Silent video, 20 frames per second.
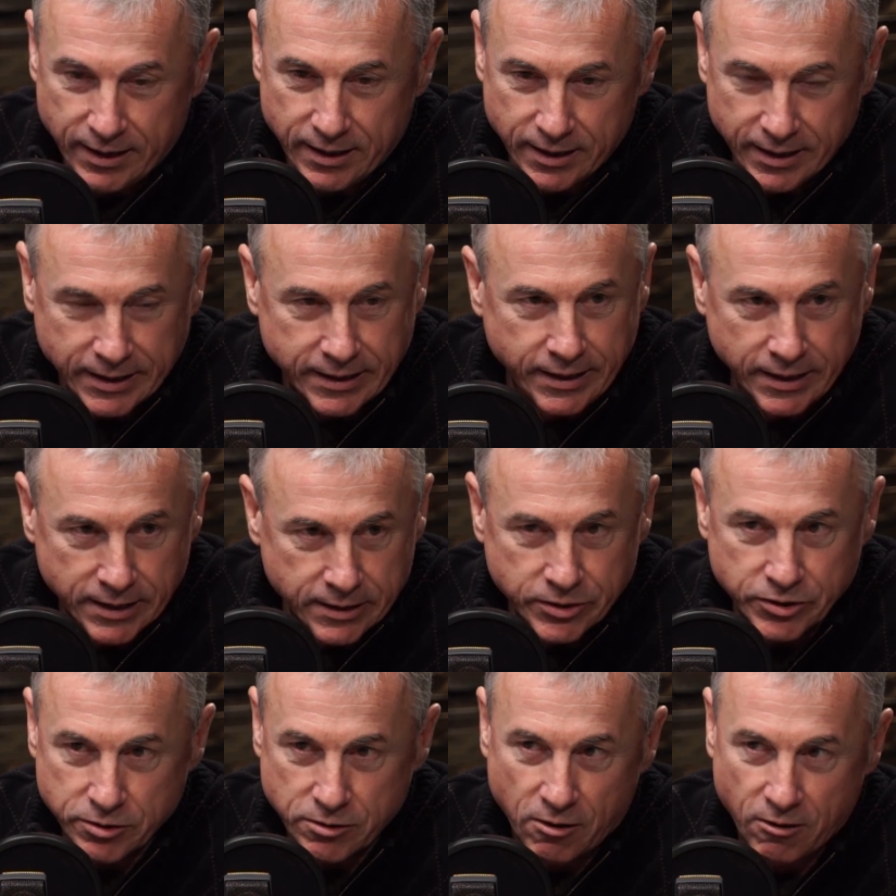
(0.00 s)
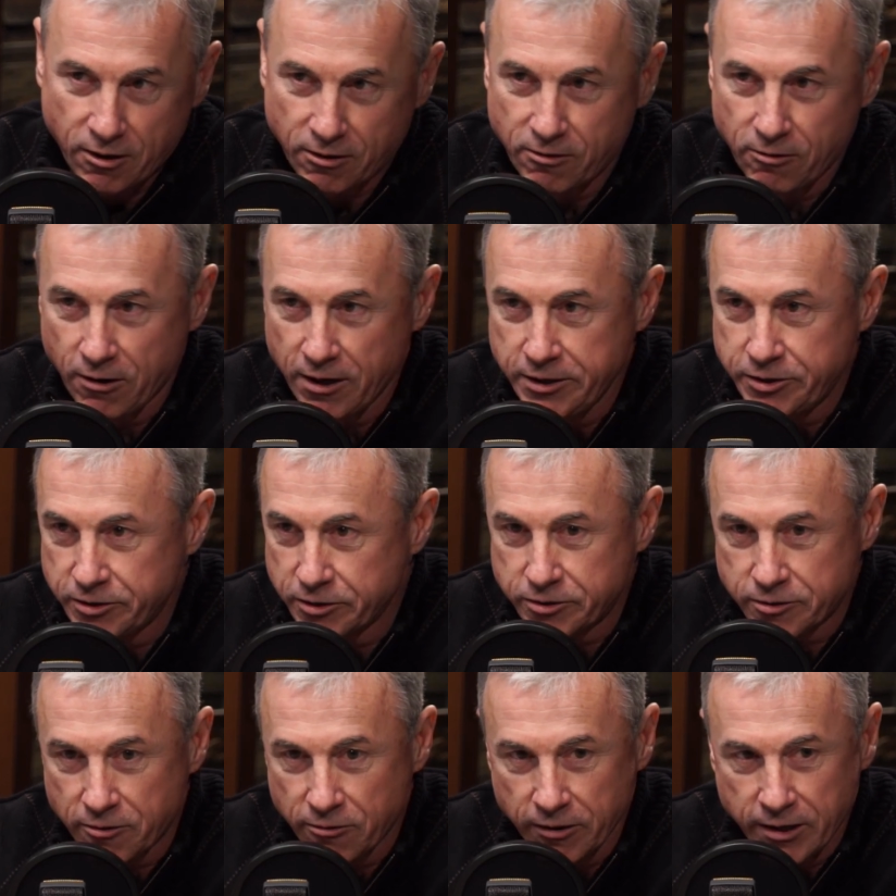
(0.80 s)
against our
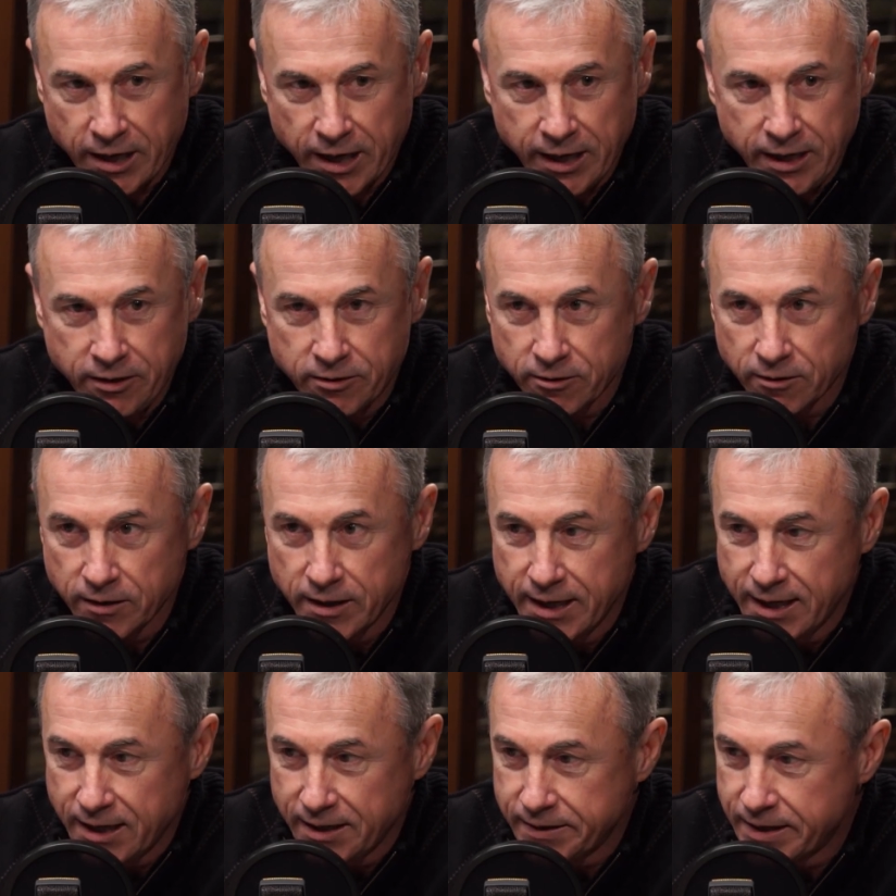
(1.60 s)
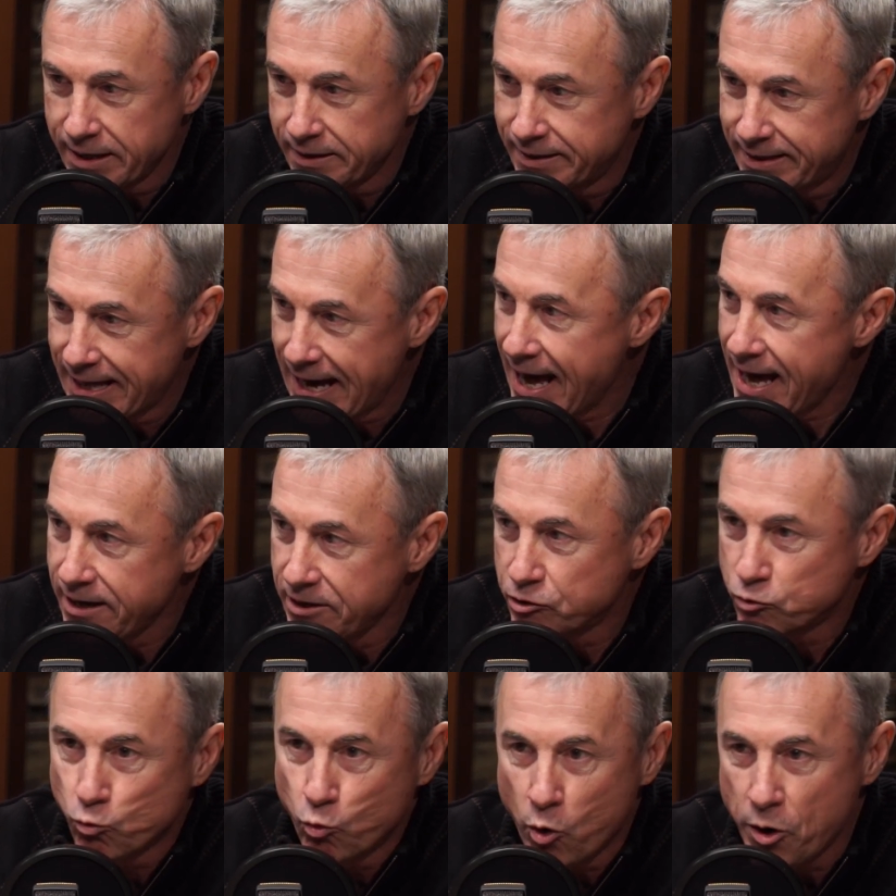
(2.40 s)
gracious Creator, that
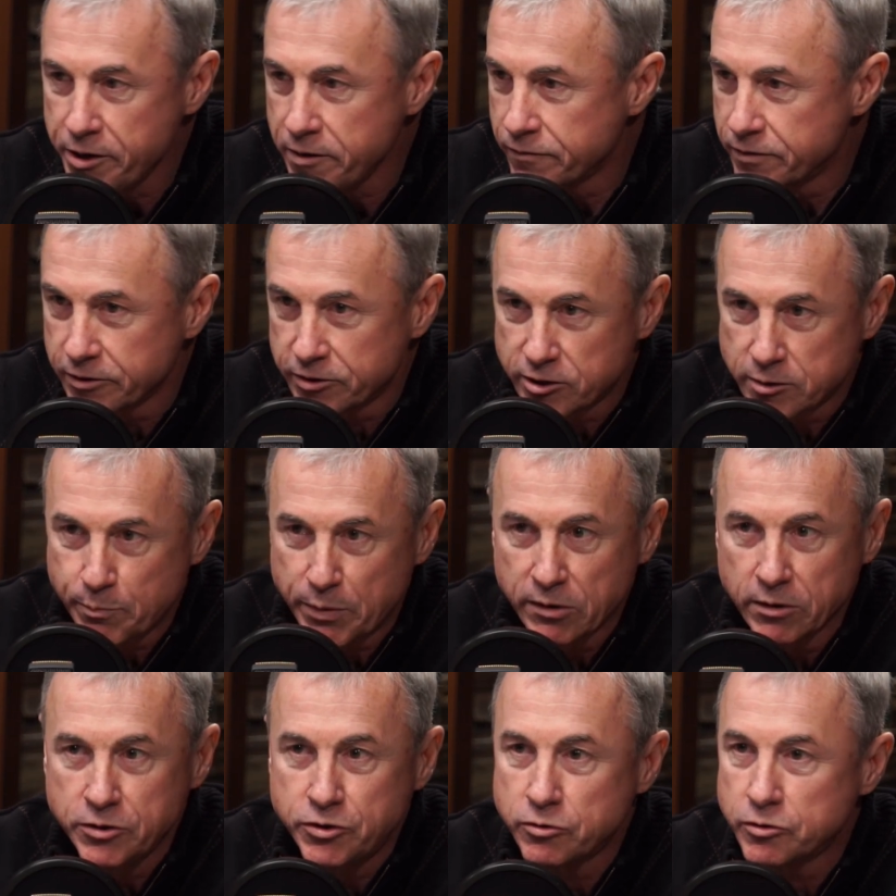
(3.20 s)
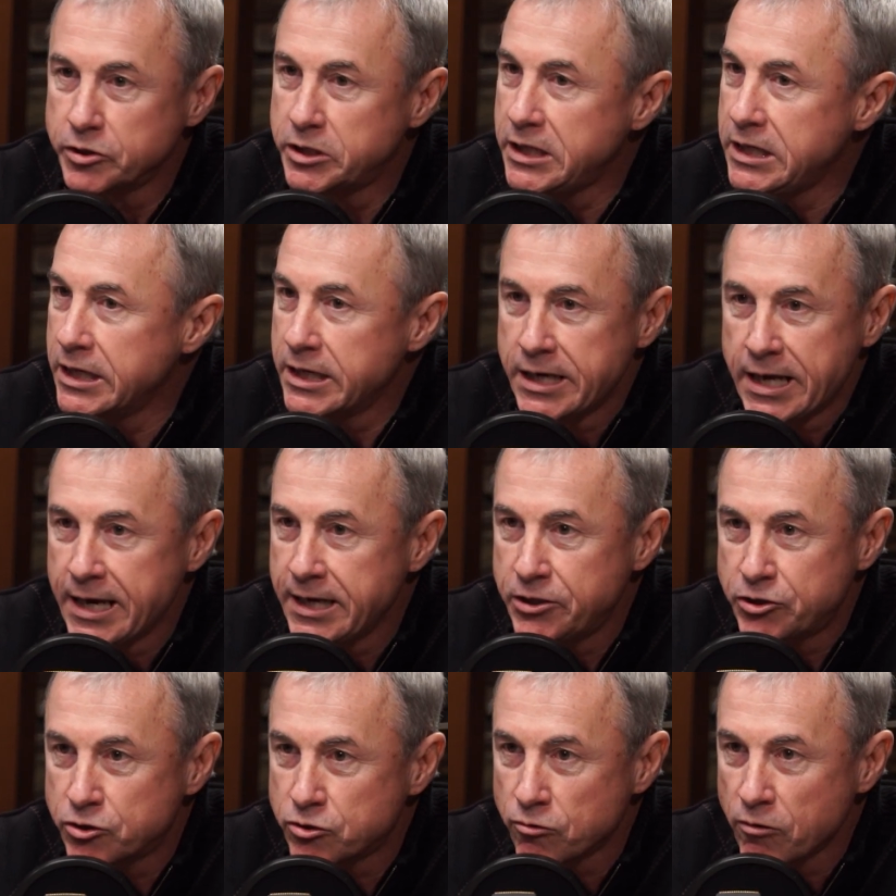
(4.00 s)
is one of the spiritual
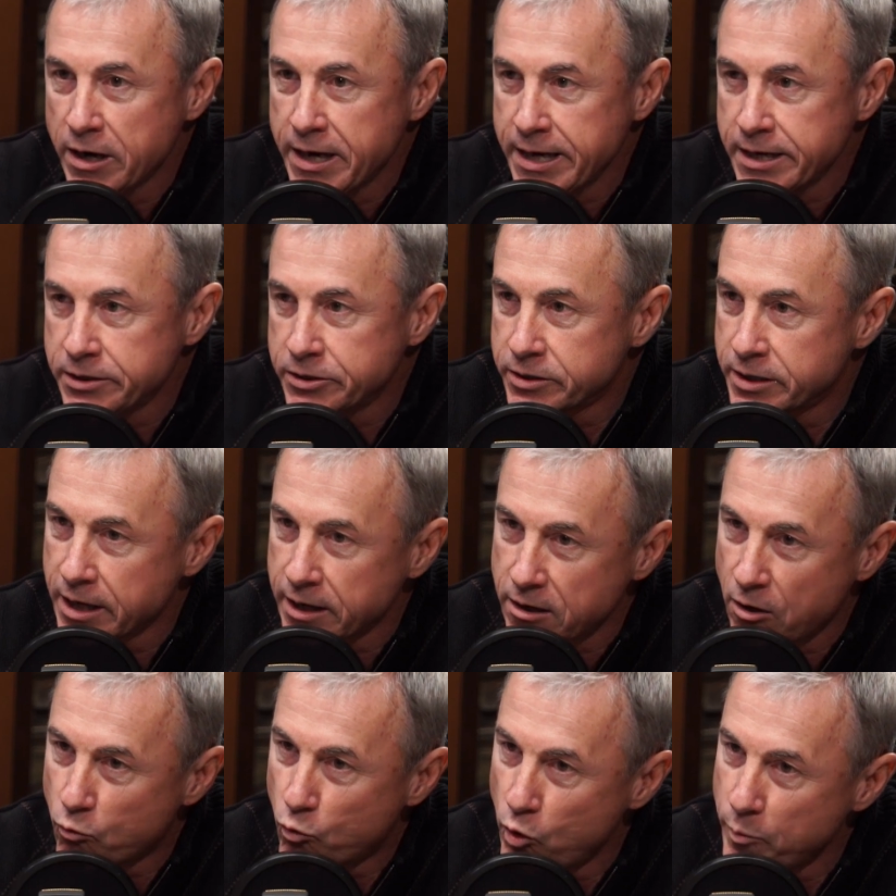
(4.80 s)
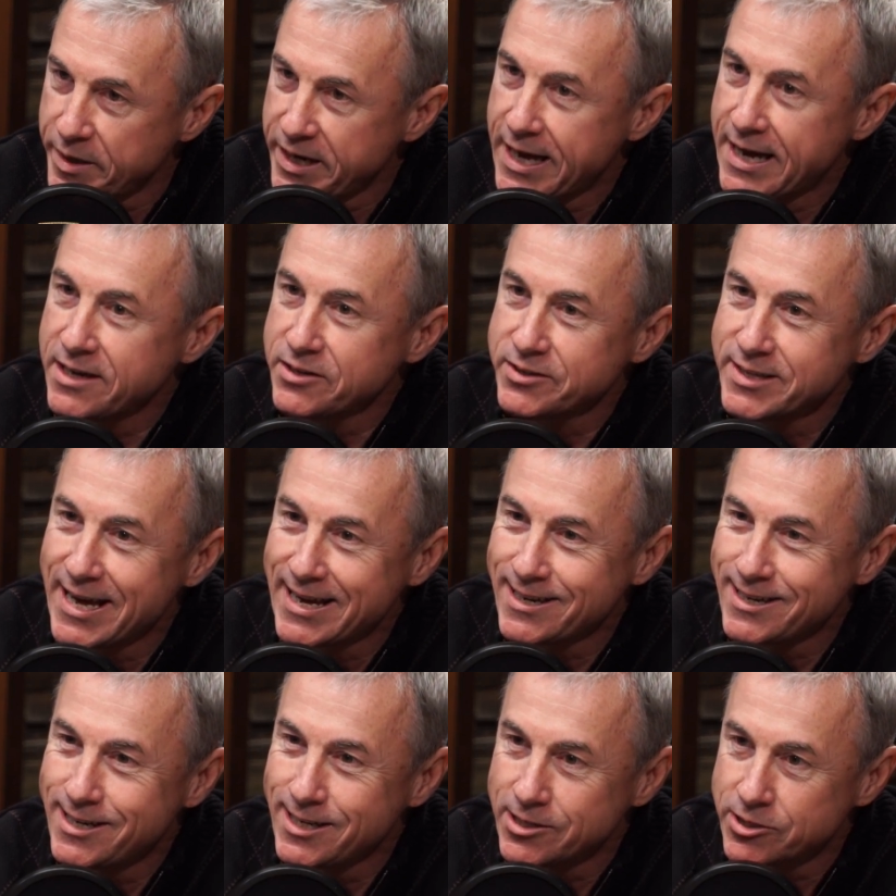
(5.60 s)
DNA strands, that a woman has
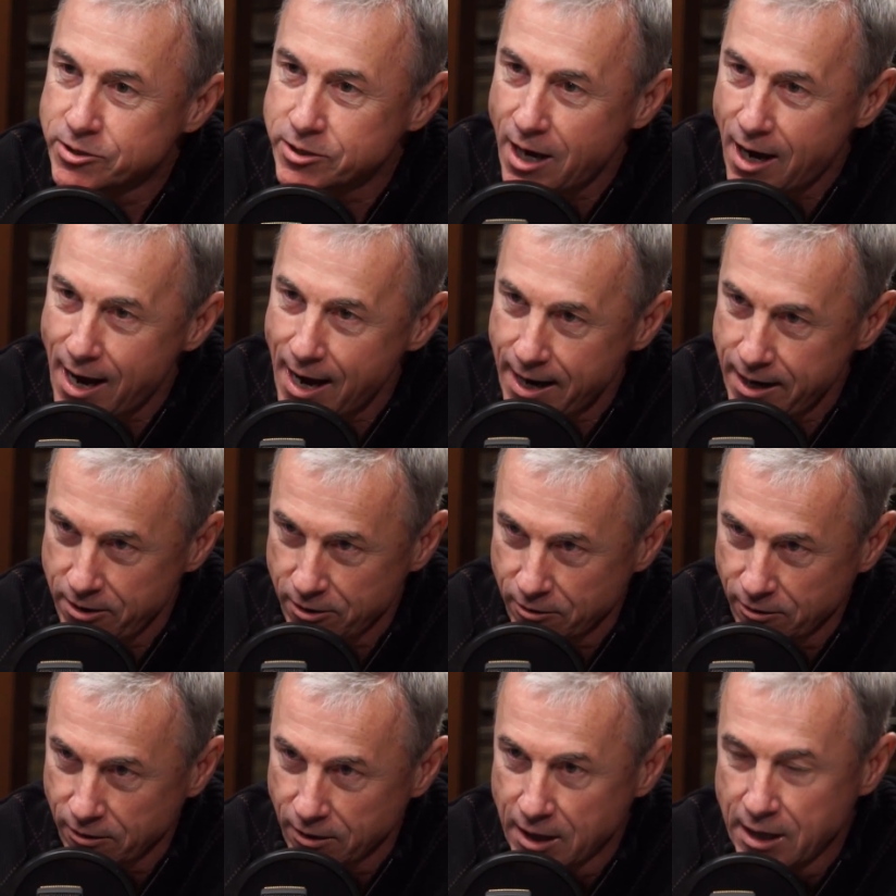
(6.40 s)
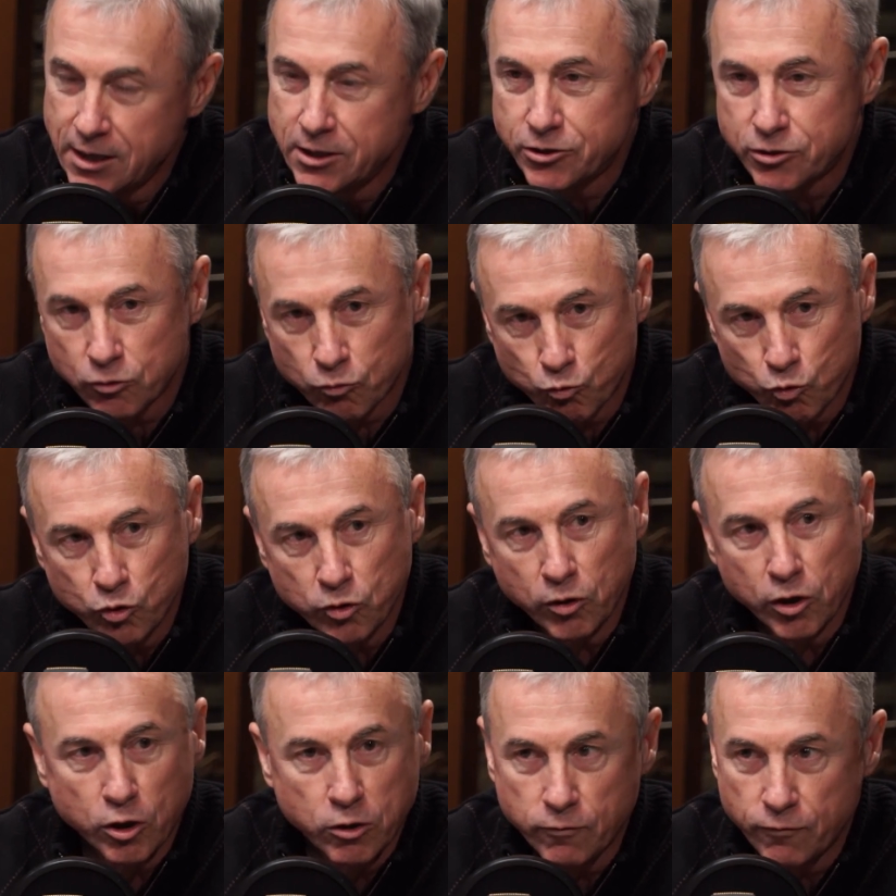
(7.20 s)
that desire to
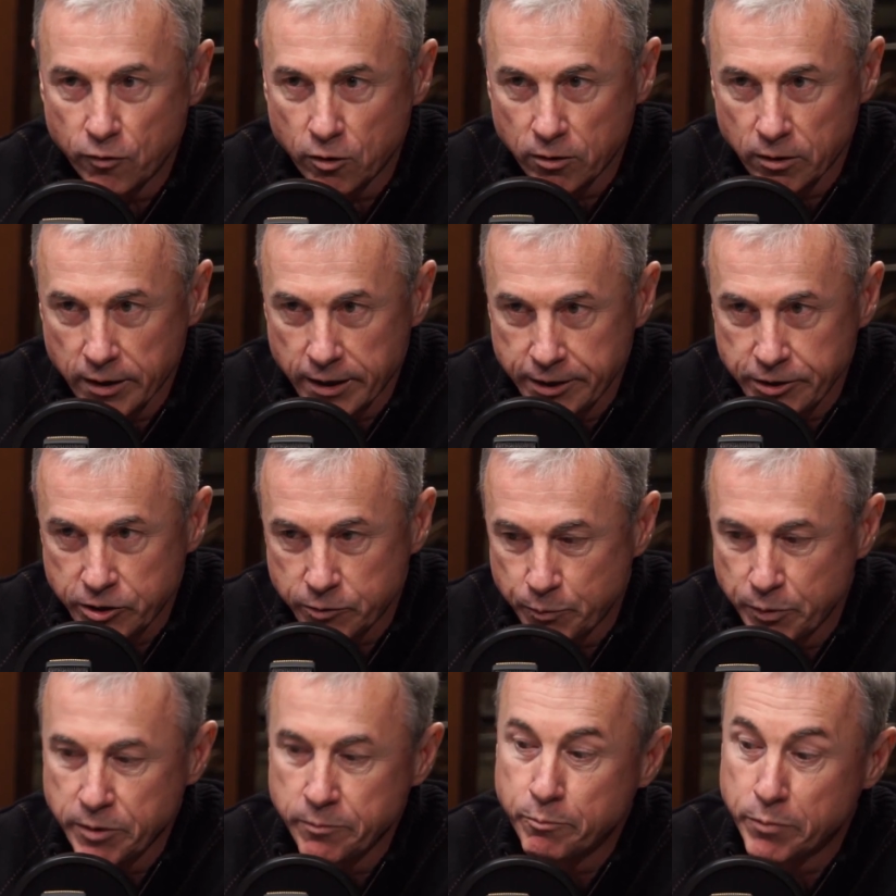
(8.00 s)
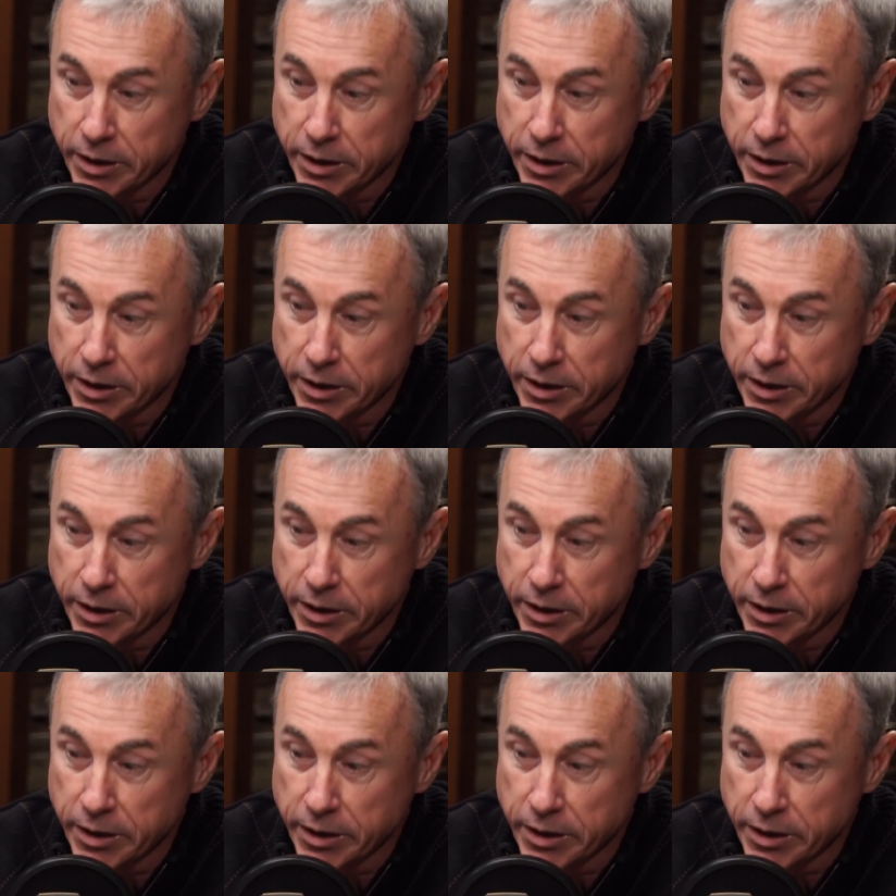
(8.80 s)
rule over her husband.